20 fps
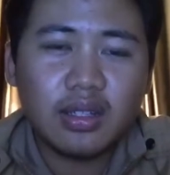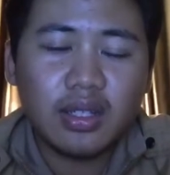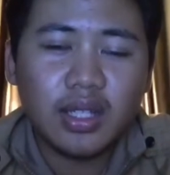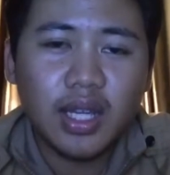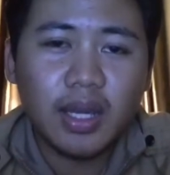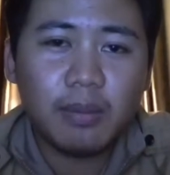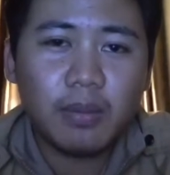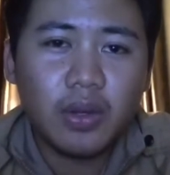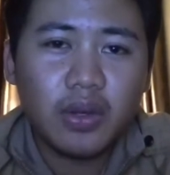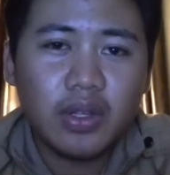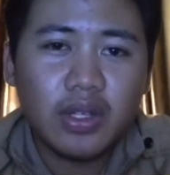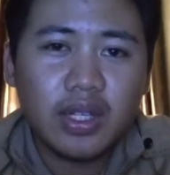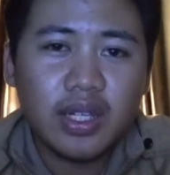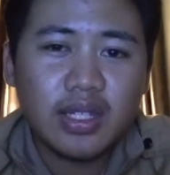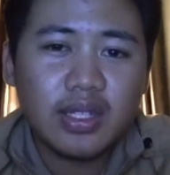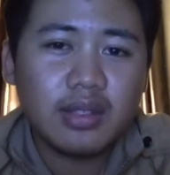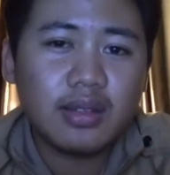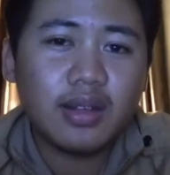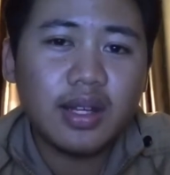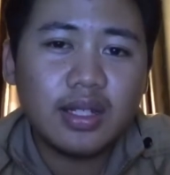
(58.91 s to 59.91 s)
the employer
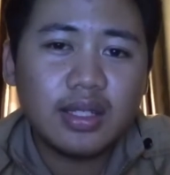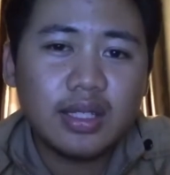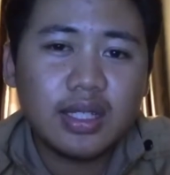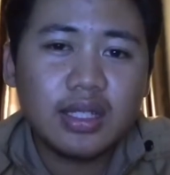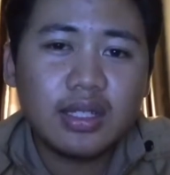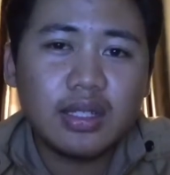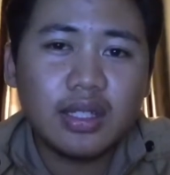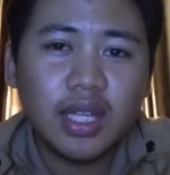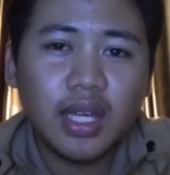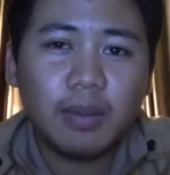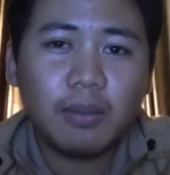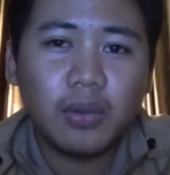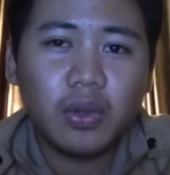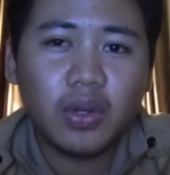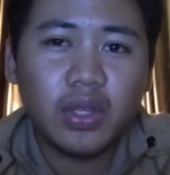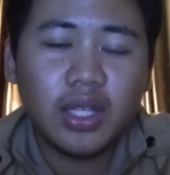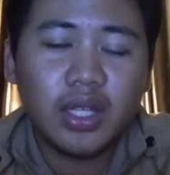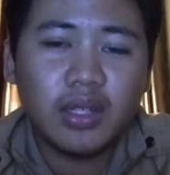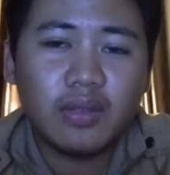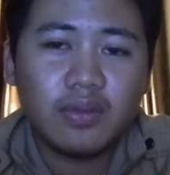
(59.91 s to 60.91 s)
has granted the
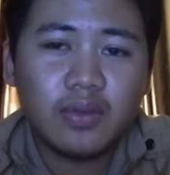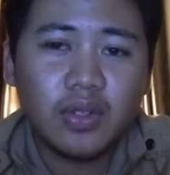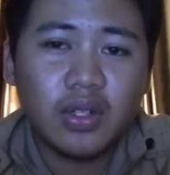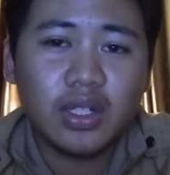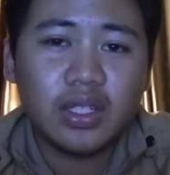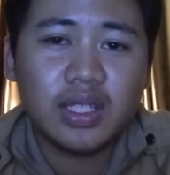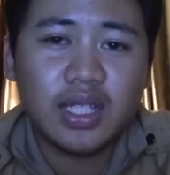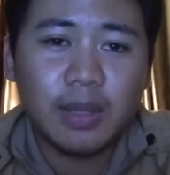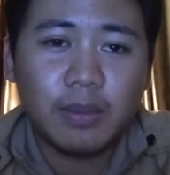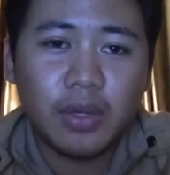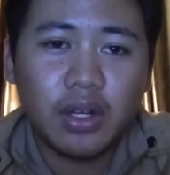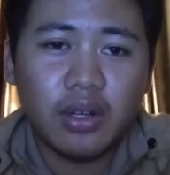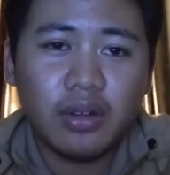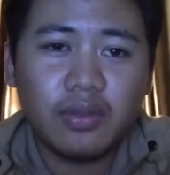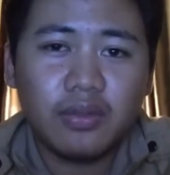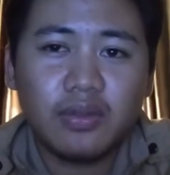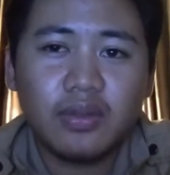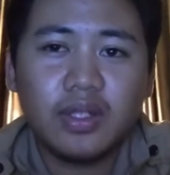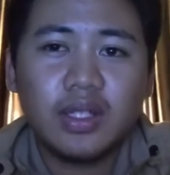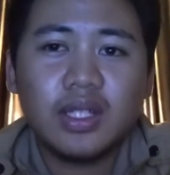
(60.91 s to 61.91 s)
employee for a time off.
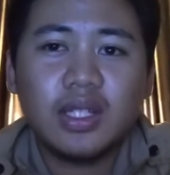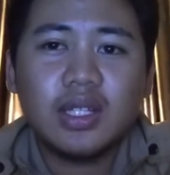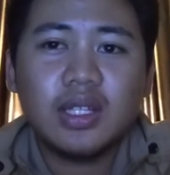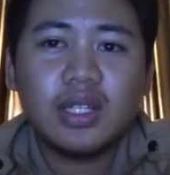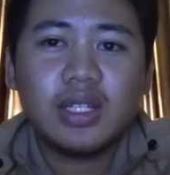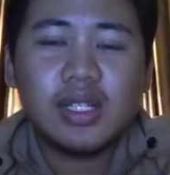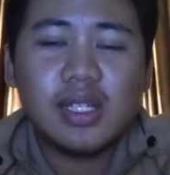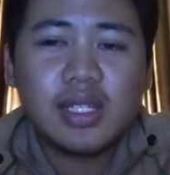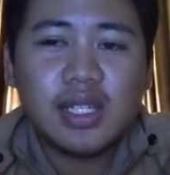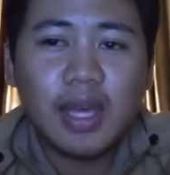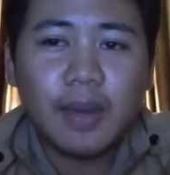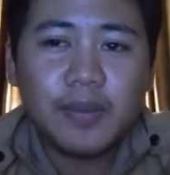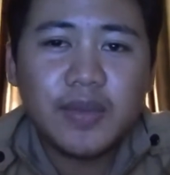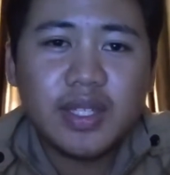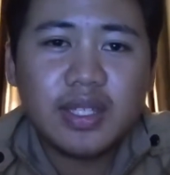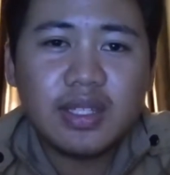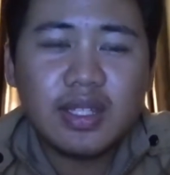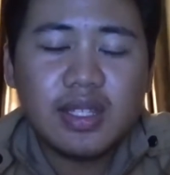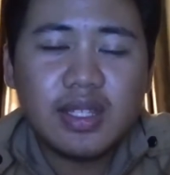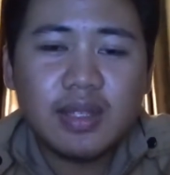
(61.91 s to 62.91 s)
This
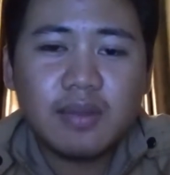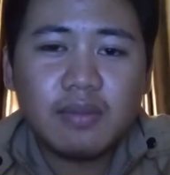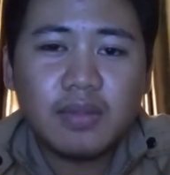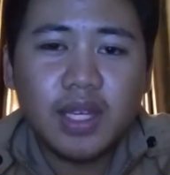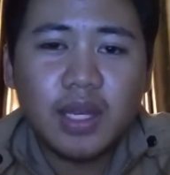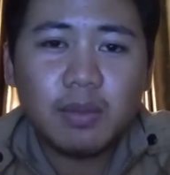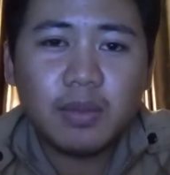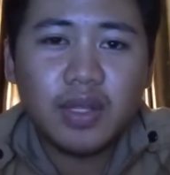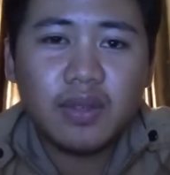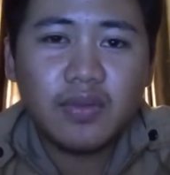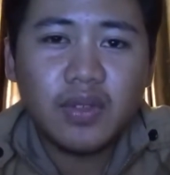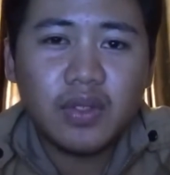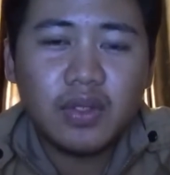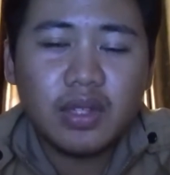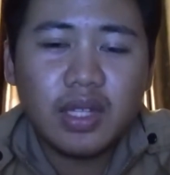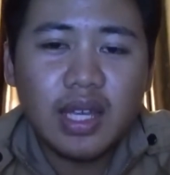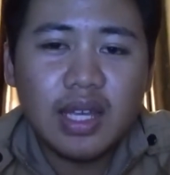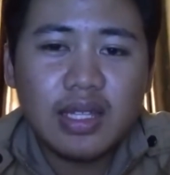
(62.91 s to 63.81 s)
absenteeism can be viewed